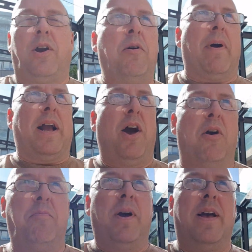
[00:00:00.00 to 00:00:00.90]
go back
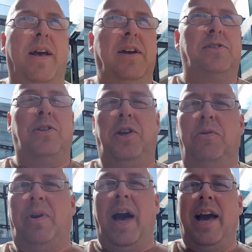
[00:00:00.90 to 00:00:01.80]
home to
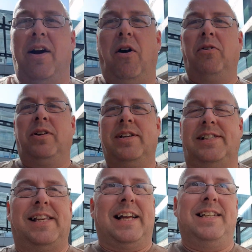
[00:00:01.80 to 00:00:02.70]
the UK on
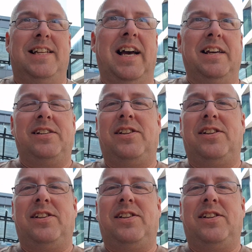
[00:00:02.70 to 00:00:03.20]
Saturday.